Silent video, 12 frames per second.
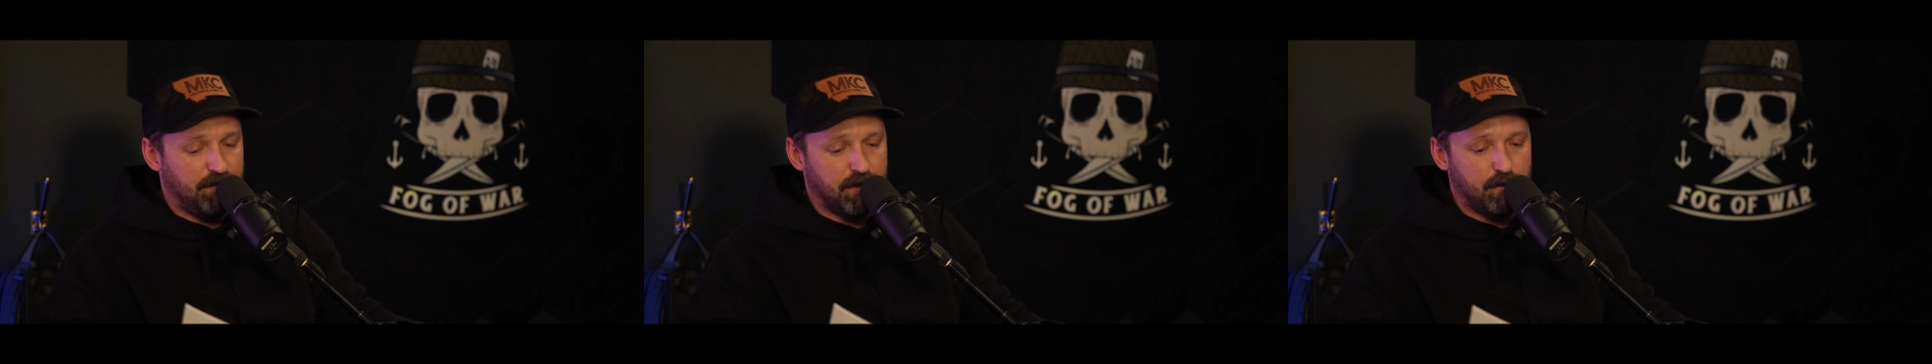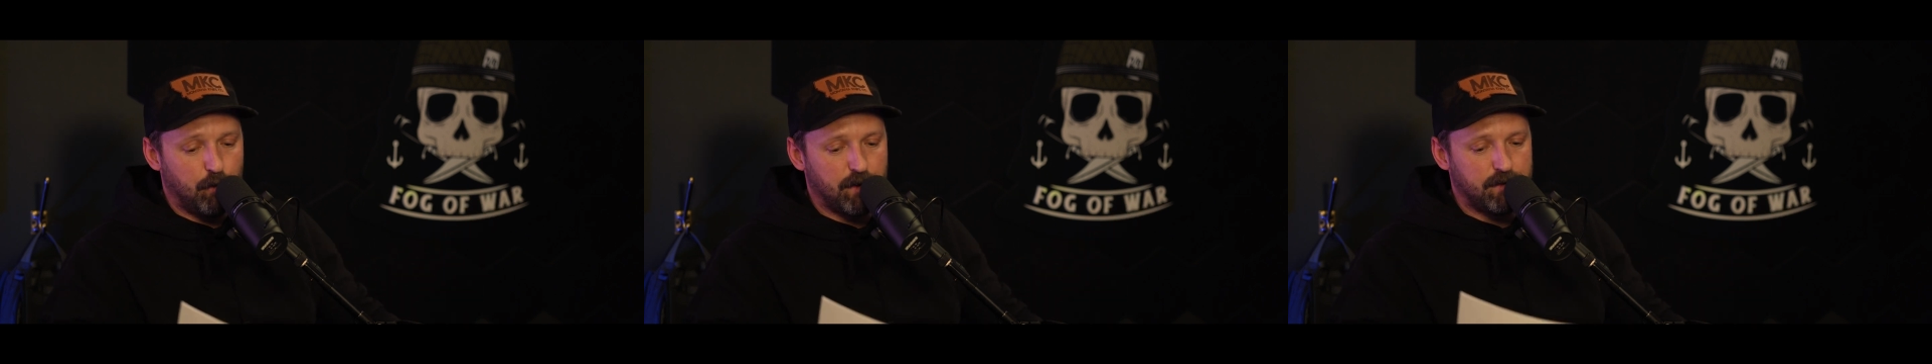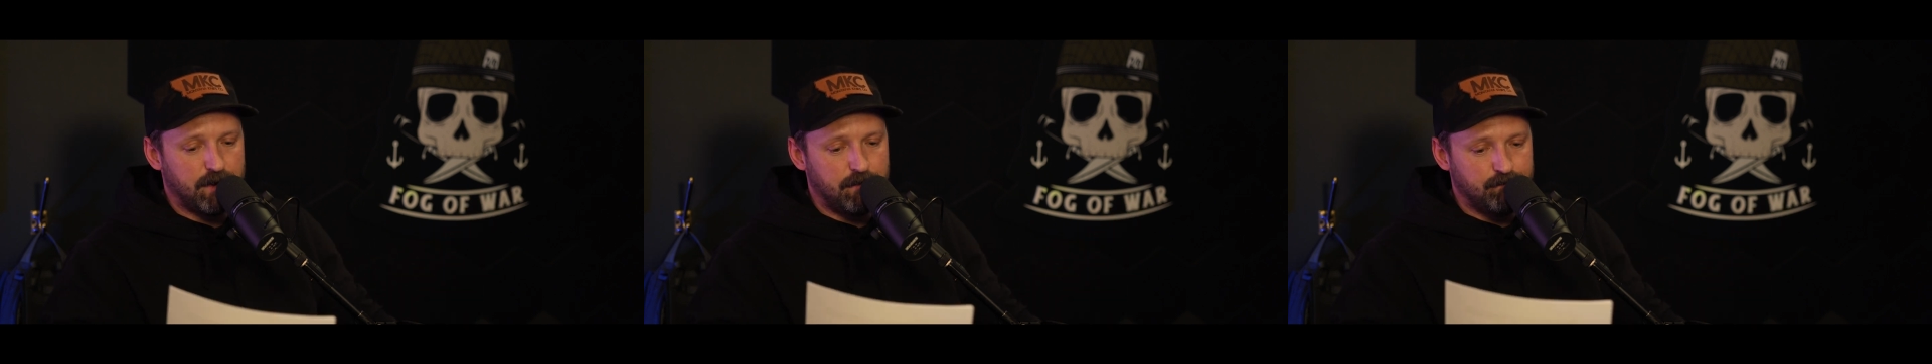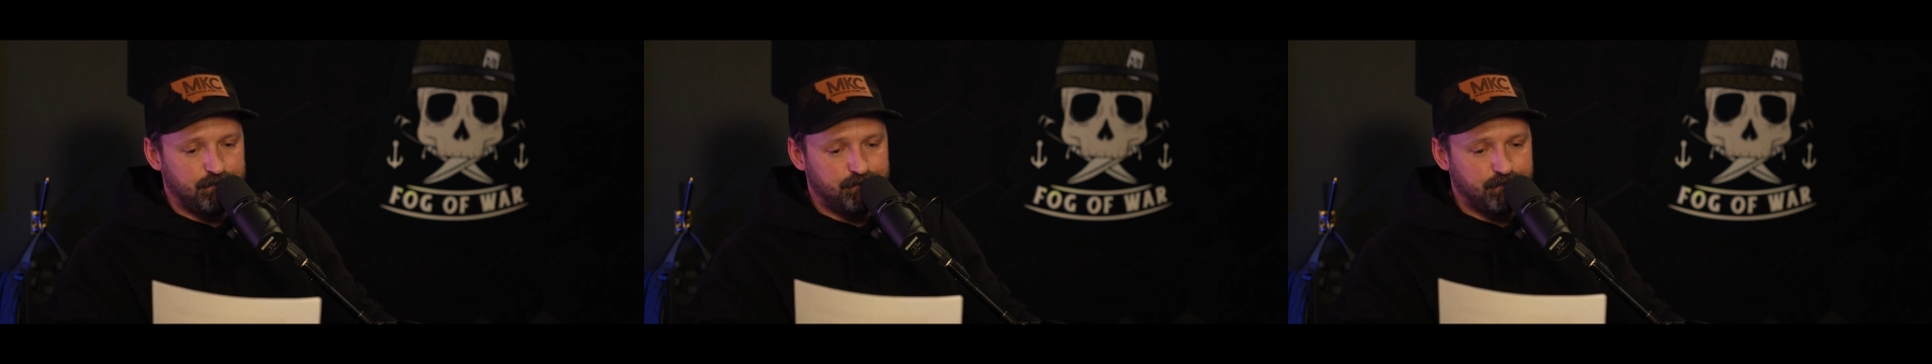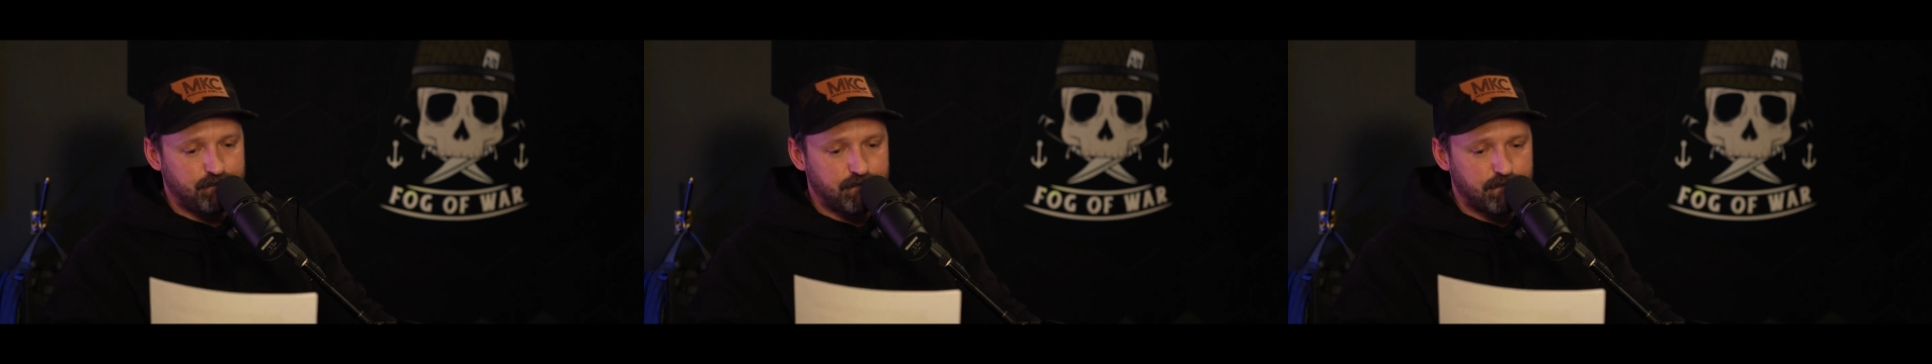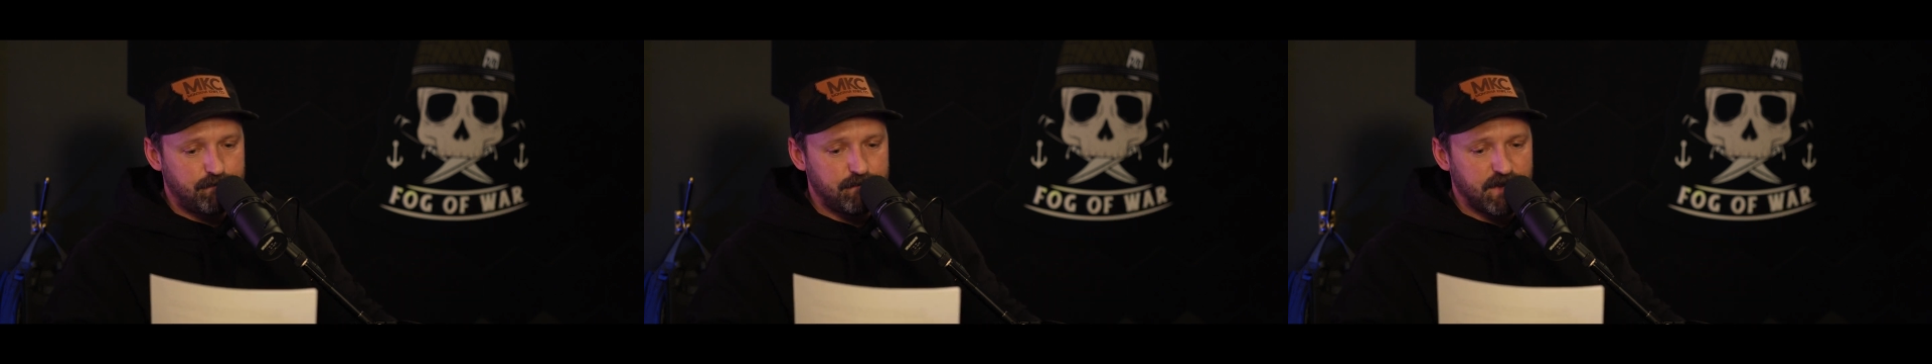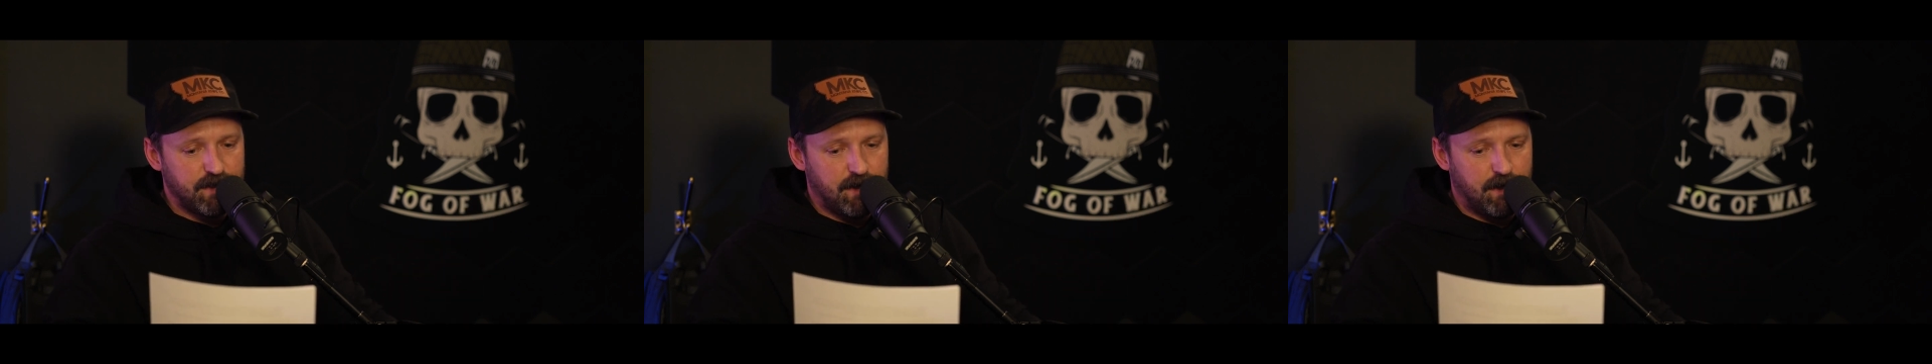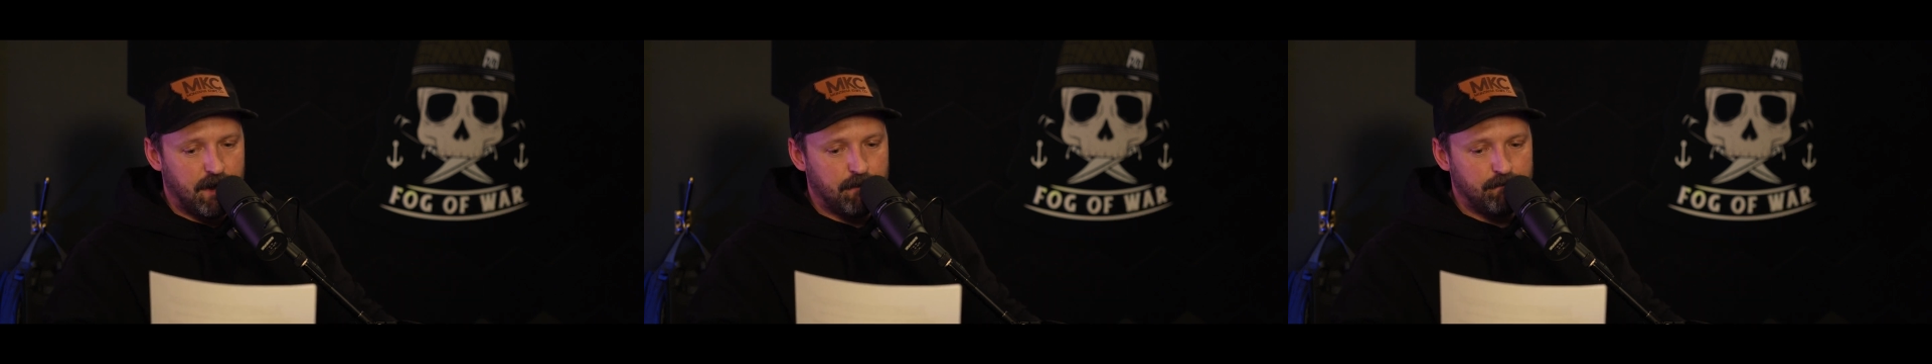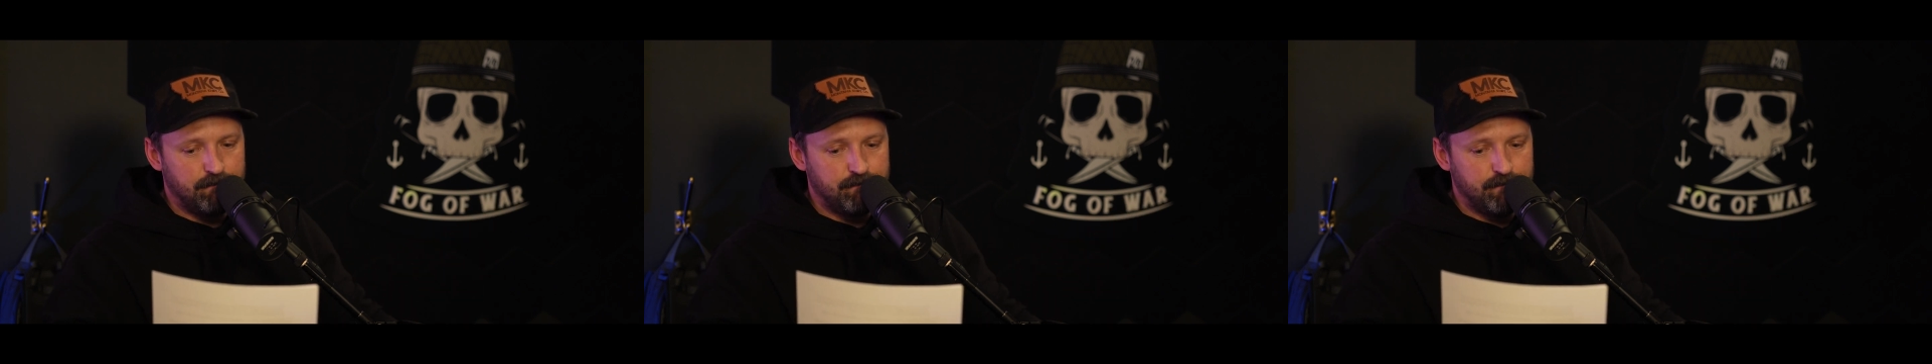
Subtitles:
very quickly. The